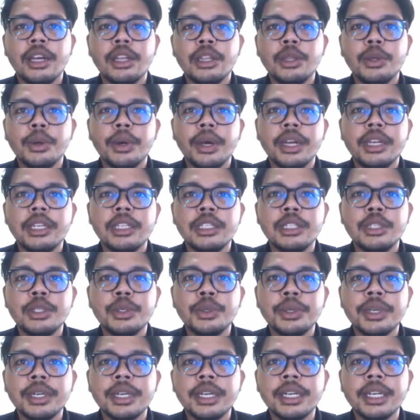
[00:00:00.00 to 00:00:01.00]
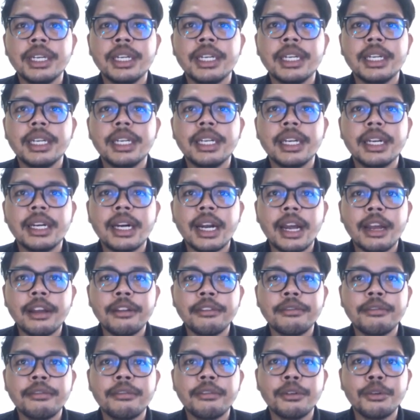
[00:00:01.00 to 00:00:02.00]
to ensure the derived
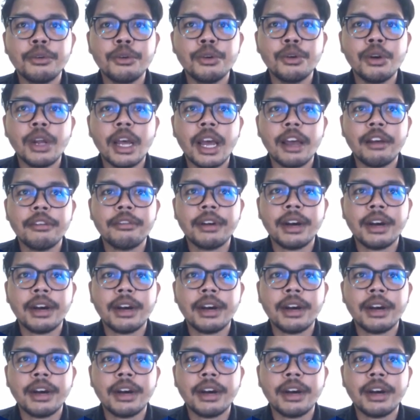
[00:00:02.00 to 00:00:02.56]
rule have